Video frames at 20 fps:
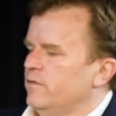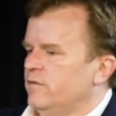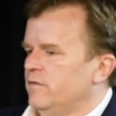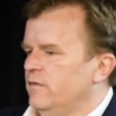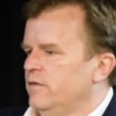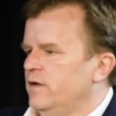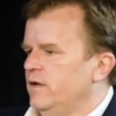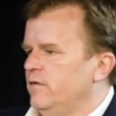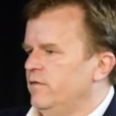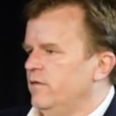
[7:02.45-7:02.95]
And
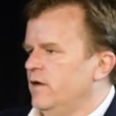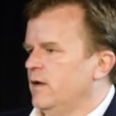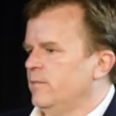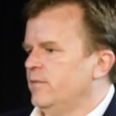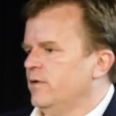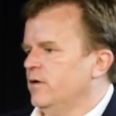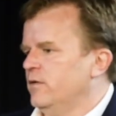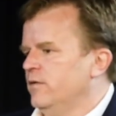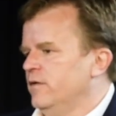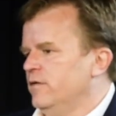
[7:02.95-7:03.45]
so the
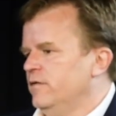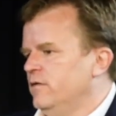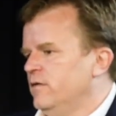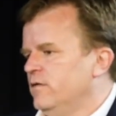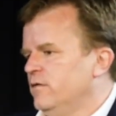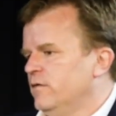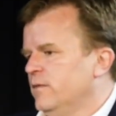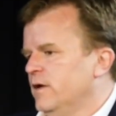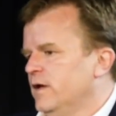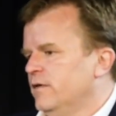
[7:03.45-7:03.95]
example I always
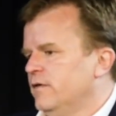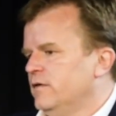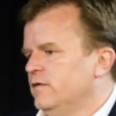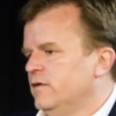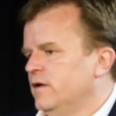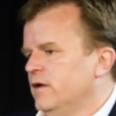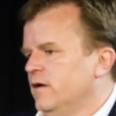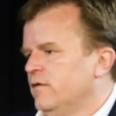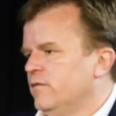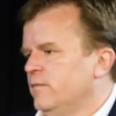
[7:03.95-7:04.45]
use about the
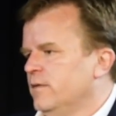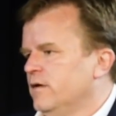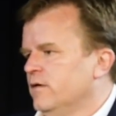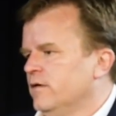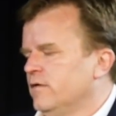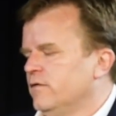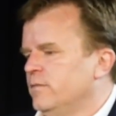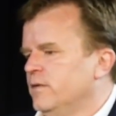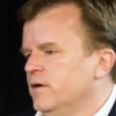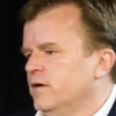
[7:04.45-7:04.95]
10x
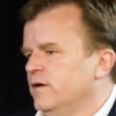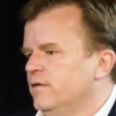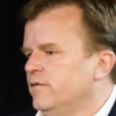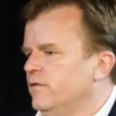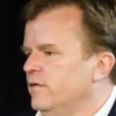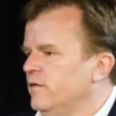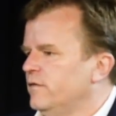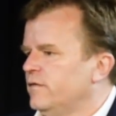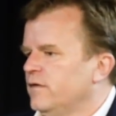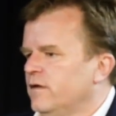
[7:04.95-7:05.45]
better
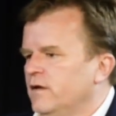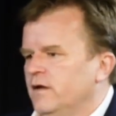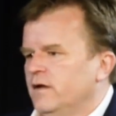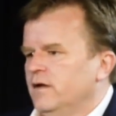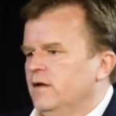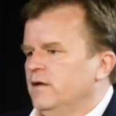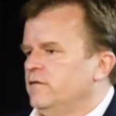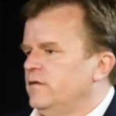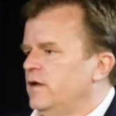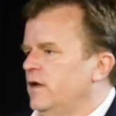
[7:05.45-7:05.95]
experience is
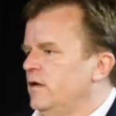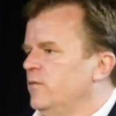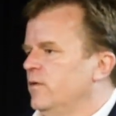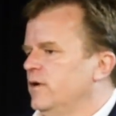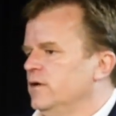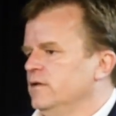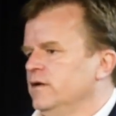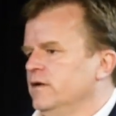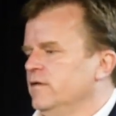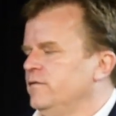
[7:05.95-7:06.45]
take
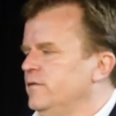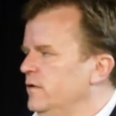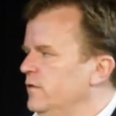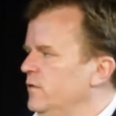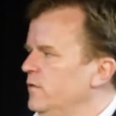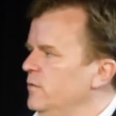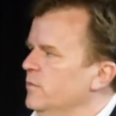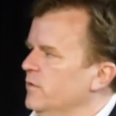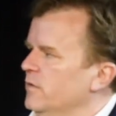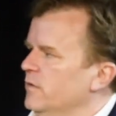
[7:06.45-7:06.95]
what Lyft and
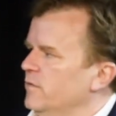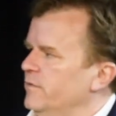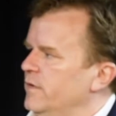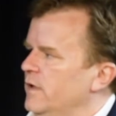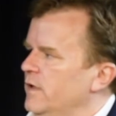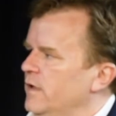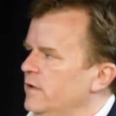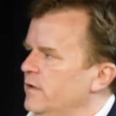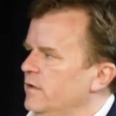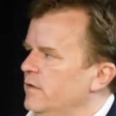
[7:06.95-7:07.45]
Uber have
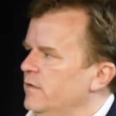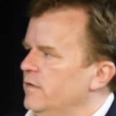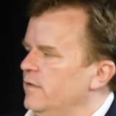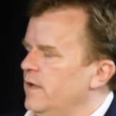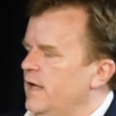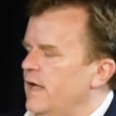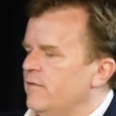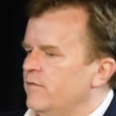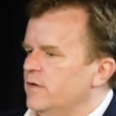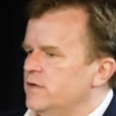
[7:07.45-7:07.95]
done.
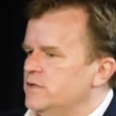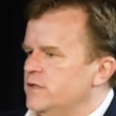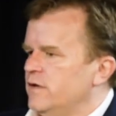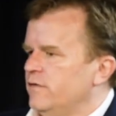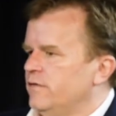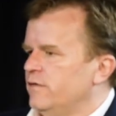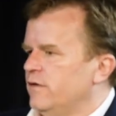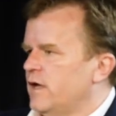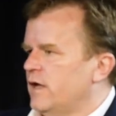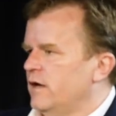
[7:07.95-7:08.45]
They haven't
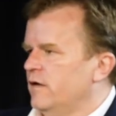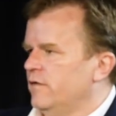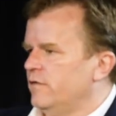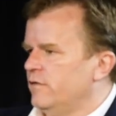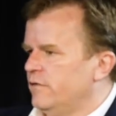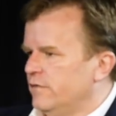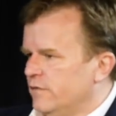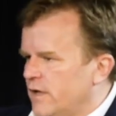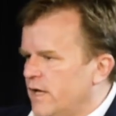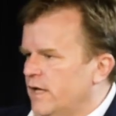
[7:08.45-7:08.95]
just kind of
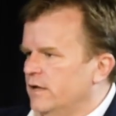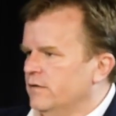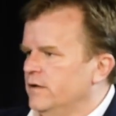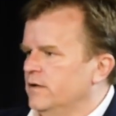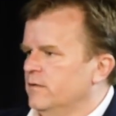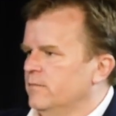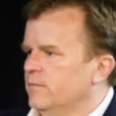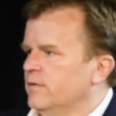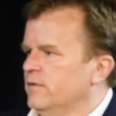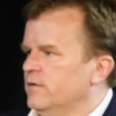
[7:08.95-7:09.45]

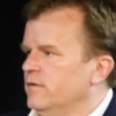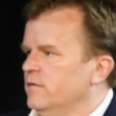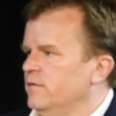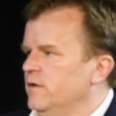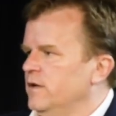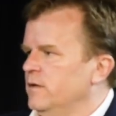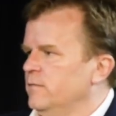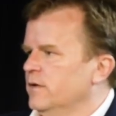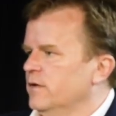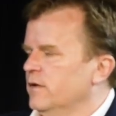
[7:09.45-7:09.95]
slightly improved
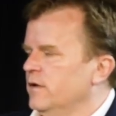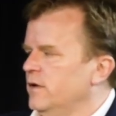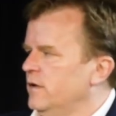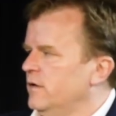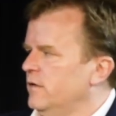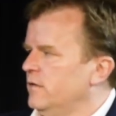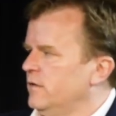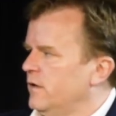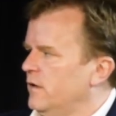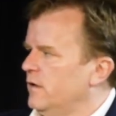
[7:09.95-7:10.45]
the ability
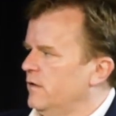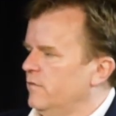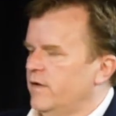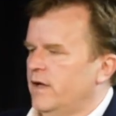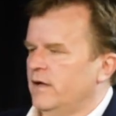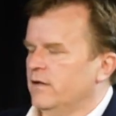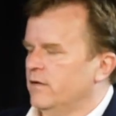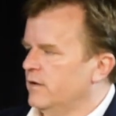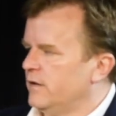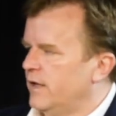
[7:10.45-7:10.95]
to kind of
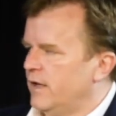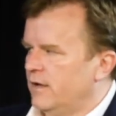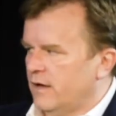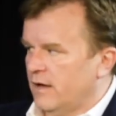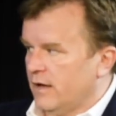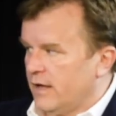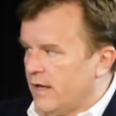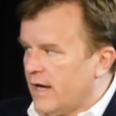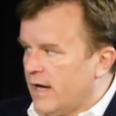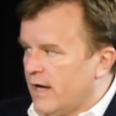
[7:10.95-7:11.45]
hail
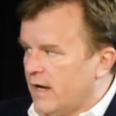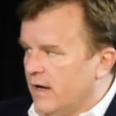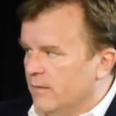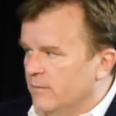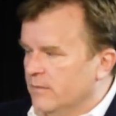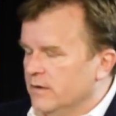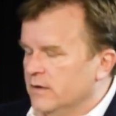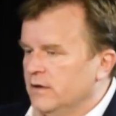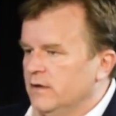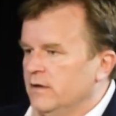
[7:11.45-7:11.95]
a
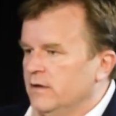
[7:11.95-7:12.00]
cab.